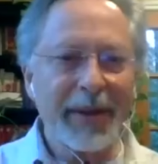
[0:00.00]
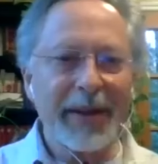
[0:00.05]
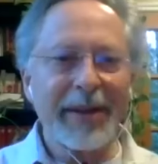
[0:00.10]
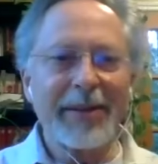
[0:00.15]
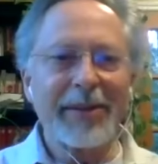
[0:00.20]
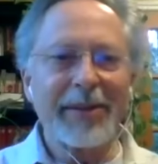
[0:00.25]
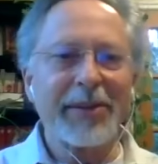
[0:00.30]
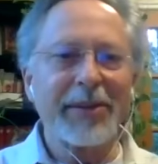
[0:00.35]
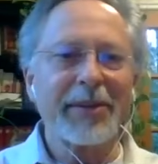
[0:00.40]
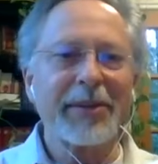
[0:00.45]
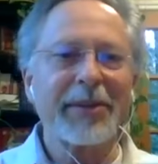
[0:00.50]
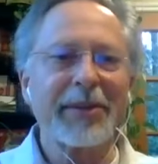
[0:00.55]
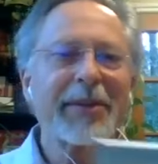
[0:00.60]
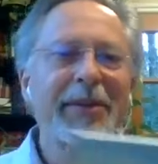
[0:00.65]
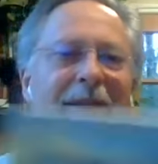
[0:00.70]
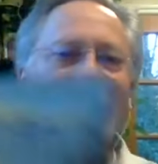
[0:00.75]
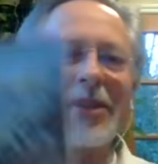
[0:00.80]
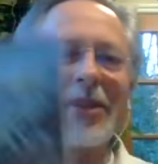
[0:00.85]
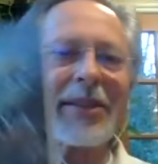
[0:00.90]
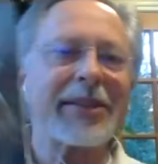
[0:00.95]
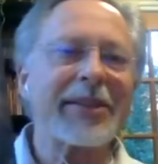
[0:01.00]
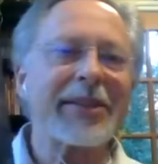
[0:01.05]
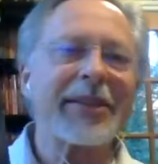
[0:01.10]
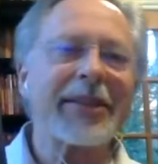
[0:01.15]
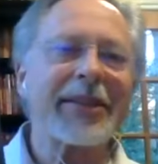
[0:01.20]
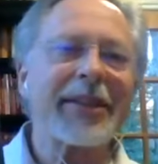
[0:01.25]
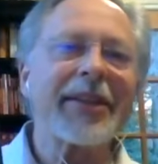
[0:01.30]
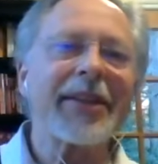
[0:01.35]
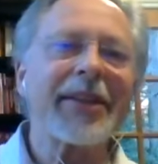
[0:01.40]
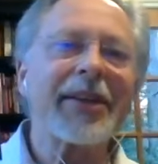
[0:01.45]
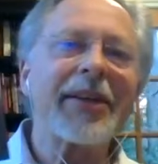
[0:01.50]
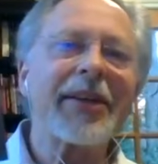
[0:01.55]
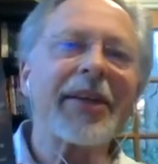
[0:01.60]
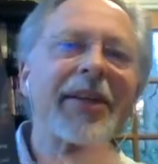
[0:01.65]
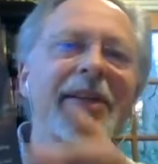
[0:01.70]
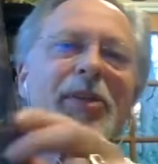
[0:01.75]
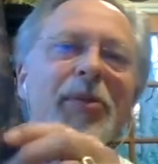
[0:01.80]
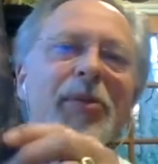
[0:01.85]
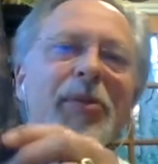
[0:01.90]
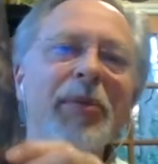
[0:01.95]
I do. Let's see. There it
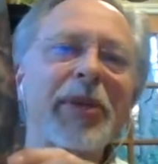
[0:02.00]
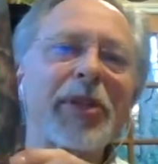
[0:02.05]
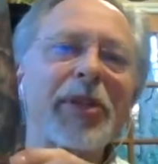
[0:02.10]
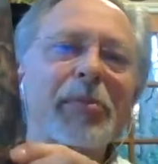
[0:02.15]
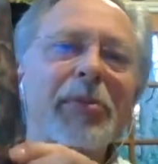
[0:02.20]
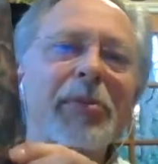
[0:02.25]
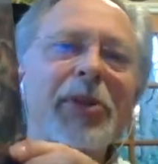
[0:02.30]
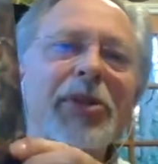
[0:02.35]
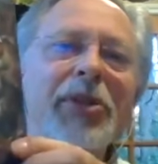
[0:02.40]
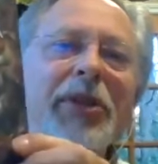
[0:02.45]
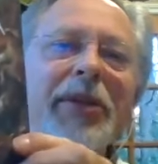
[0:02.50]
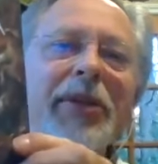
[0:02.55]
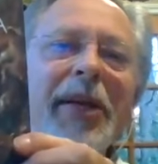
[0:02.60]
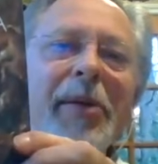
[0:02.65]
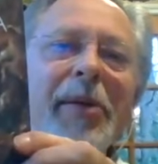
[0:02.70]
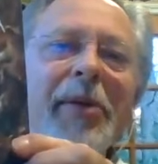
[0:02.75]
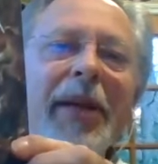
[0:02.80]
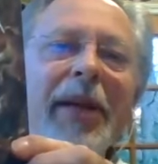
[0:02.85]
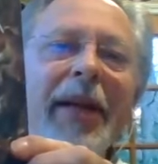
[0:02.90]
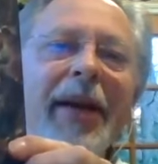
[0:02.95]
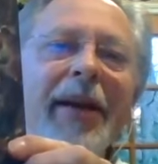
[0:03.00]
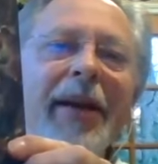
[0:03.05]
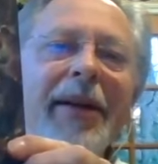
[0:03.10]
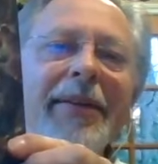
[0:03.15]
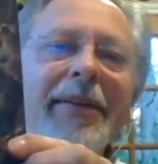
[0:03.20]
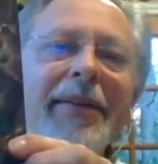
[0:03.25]
is. Whispers of the Himalaya.